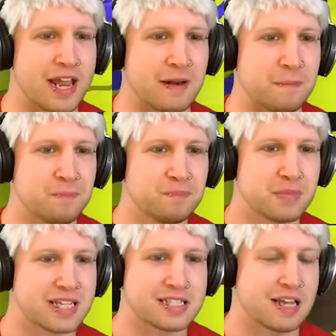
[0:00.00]
win.
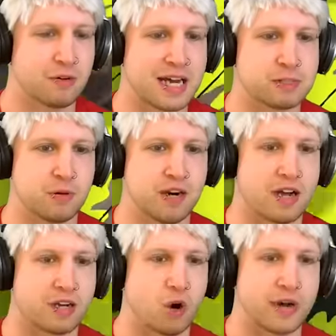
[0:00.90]
Because otherwise, we're
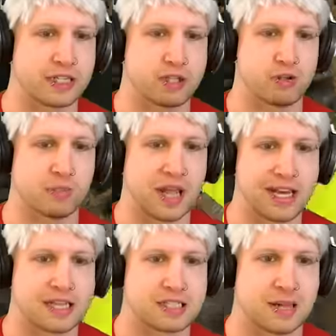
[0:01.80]
not going to.
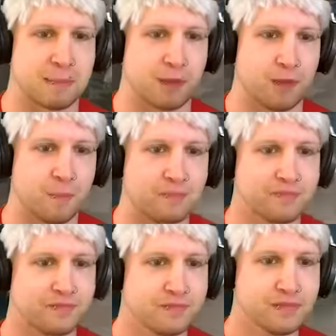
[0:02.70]
Plain and simple.
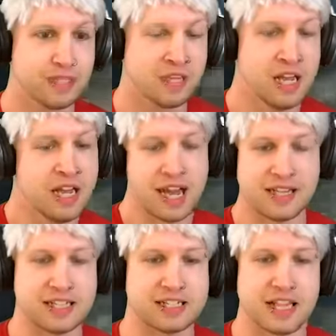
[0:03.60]

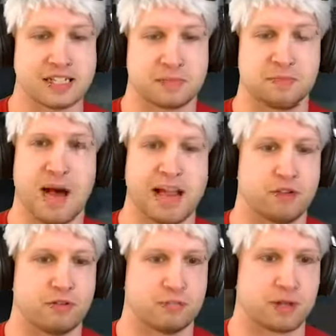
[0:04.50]
At least that's my
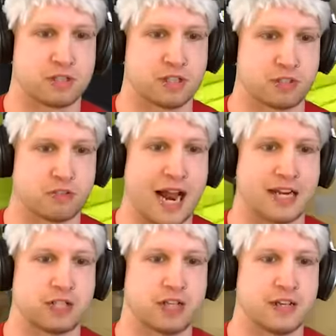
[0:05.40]
own personal
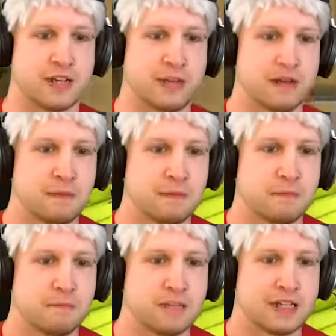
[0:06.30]
strategy.
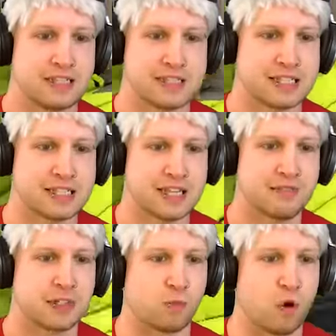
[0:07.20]
Does this
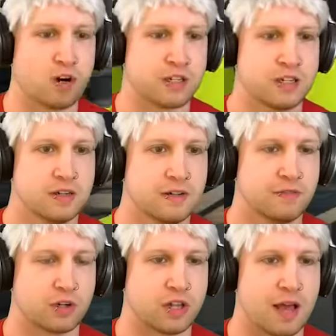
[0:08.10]
even work
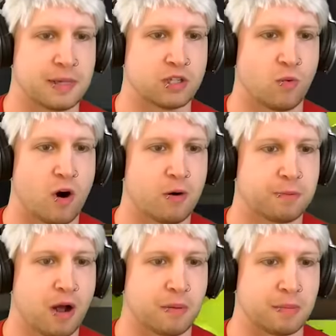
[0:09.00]
for climbing the wall?
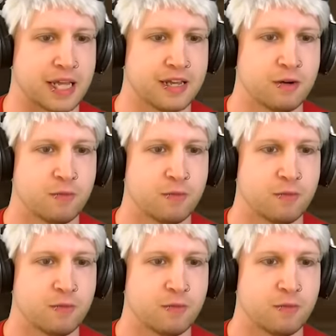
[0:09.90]
Probably.